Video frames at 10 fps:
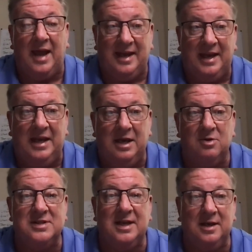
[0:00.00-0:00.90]
and the
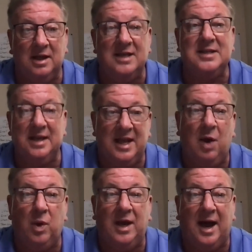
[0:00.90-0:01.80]
ears and the listening that
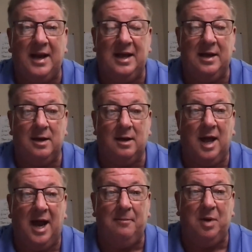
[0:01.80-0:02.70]
we got to get in
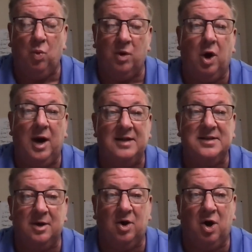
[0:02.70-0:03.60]
alignment with our heads
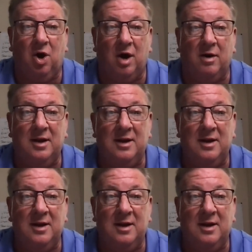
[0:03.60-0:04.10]
and our heart.